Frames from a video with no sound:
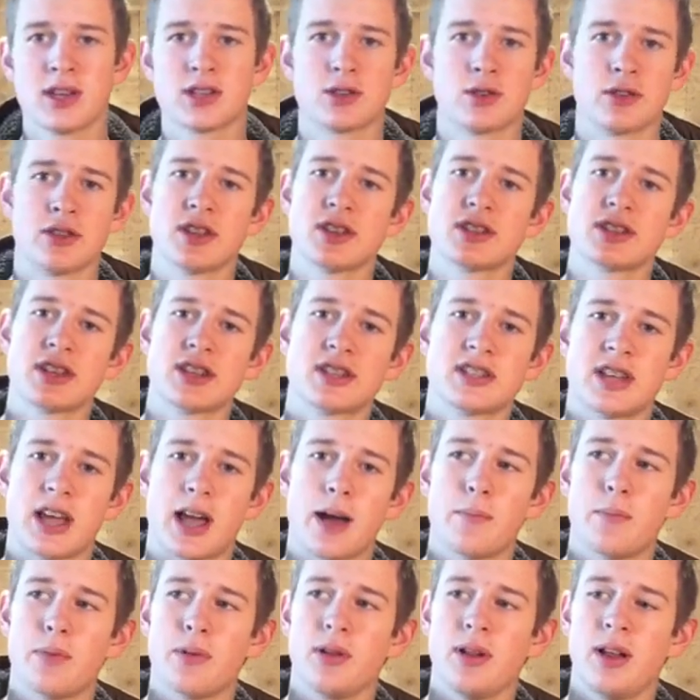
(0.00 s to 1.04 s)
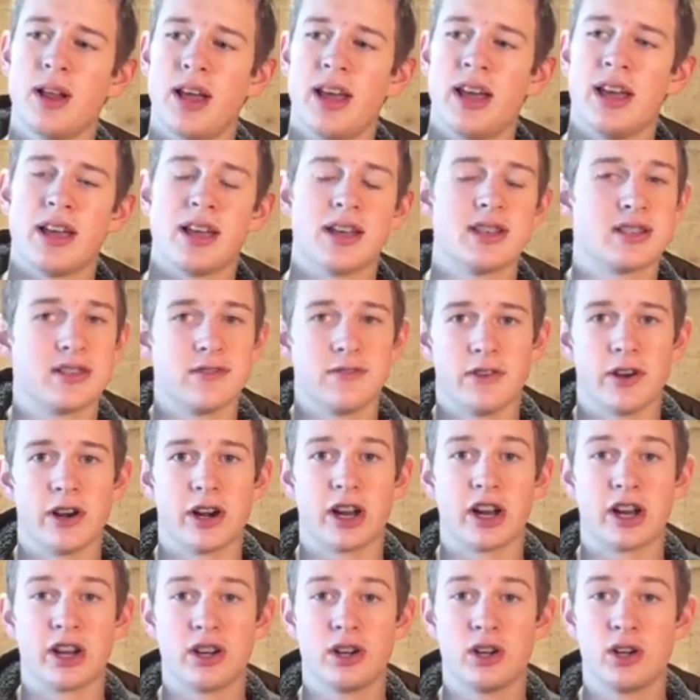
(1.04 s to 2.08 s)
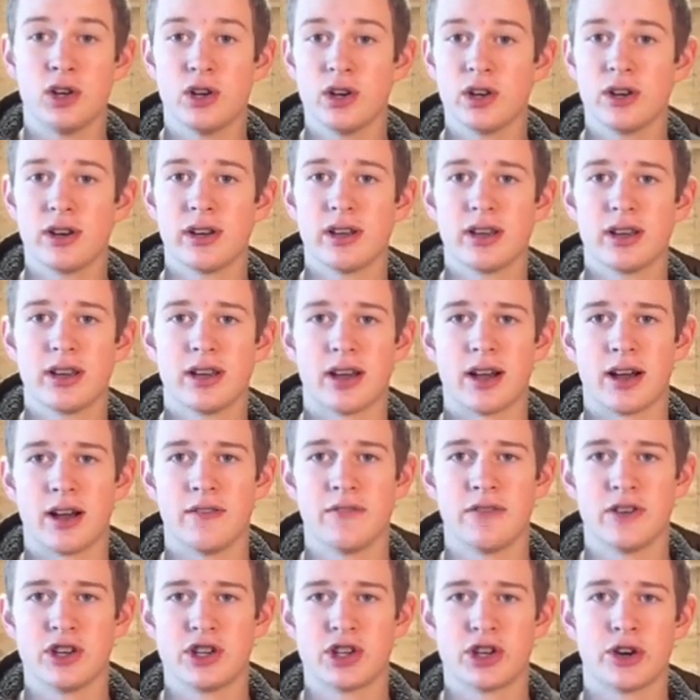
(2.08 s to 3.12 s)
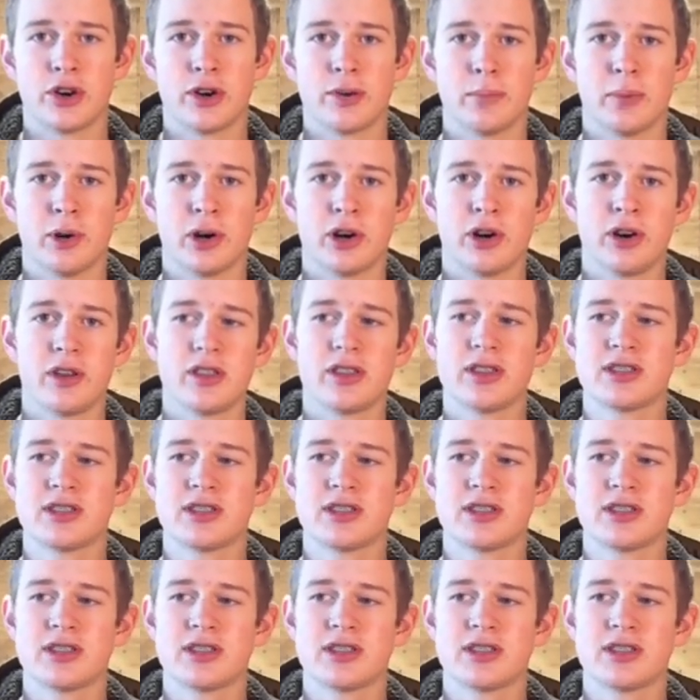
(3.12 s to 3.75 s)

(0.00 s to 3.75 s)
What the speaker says: So this example is a very good Venturi burner.